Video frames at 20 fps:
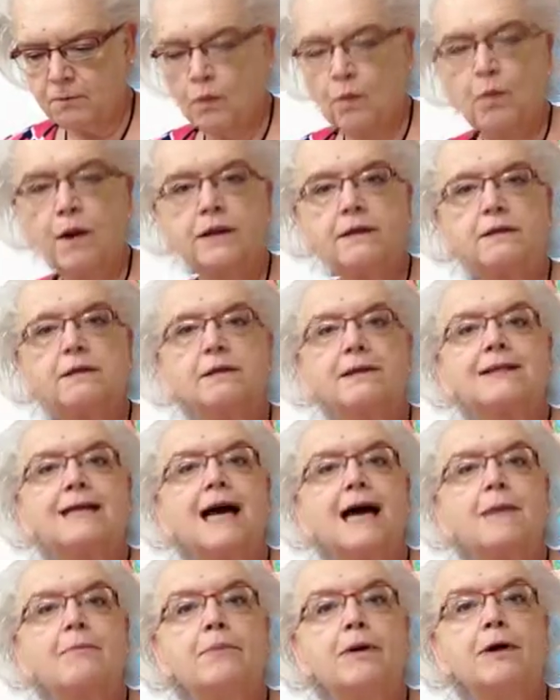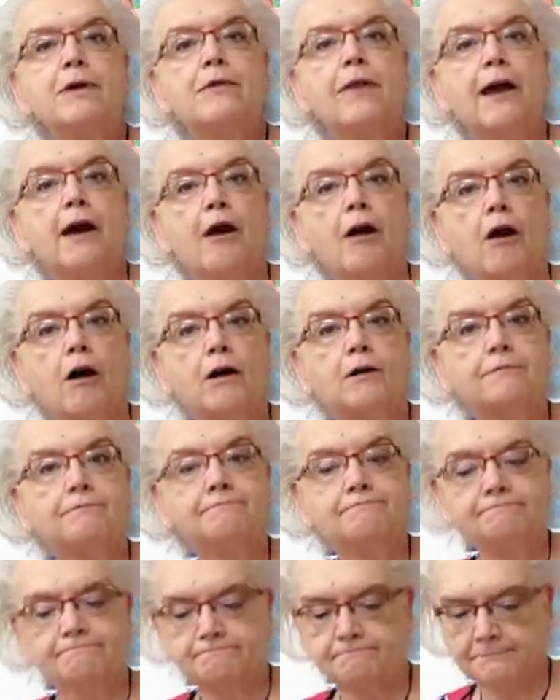what type they are.
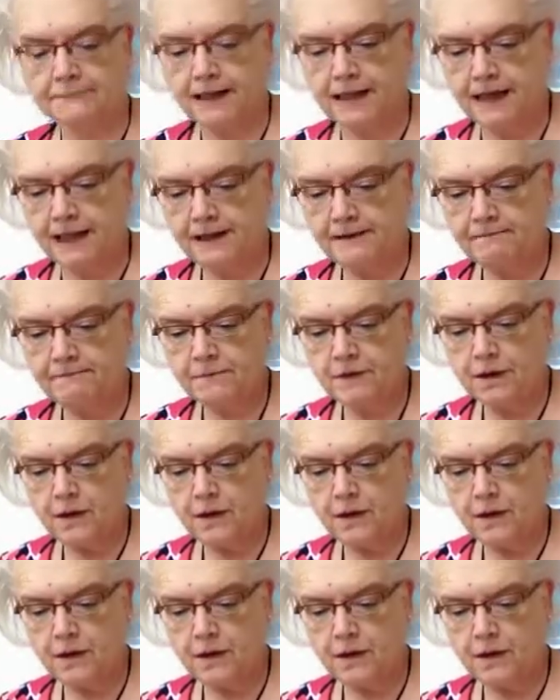Okay.